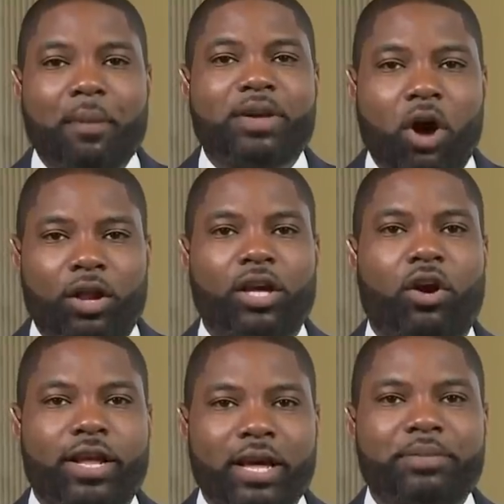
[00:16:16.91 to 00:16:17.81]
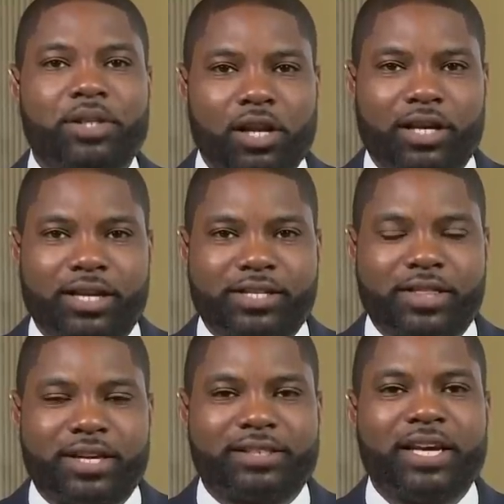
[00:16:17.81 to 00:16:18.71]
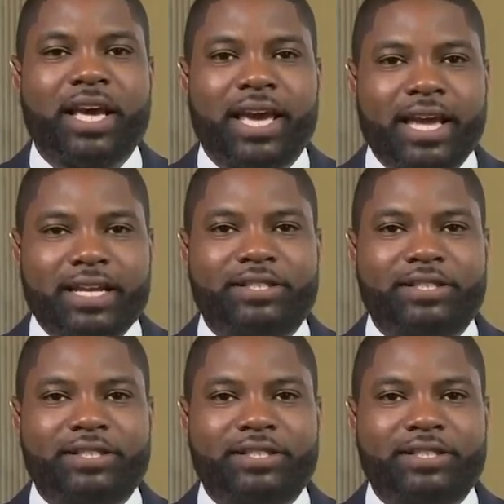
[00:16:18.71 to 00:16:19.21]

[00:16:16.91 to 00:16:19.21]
So I'm calling on him to look into this.